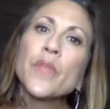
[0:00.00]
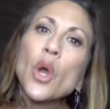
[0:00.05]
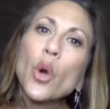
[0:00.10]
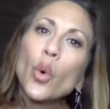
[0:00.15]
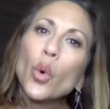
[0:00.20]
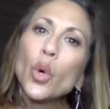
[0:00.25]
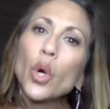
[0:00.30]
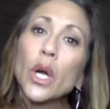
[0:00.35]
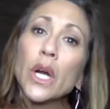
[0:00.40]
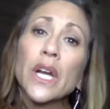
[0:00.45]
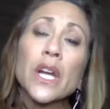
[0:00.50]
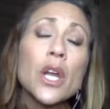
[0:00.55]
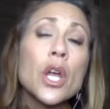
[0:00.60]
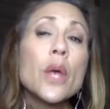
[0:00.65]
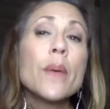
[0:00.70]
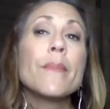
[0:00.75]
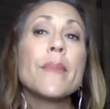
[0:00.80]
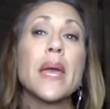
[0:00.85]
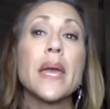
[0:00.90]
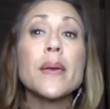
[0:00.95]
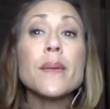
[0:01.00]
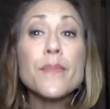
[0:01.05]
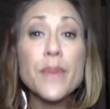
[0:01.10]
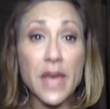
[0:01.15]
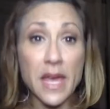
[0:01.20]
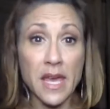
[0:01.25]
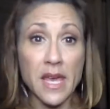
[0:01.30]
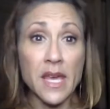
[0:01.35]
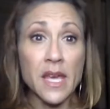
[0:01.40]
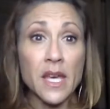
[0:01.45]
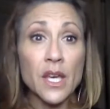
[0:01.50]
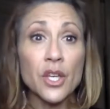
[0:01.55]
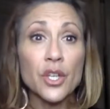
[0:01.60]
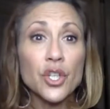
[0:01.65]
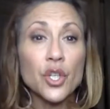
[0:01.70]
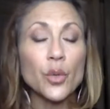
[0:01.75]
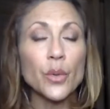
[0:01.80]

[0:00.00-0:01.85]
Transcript: Or maybe you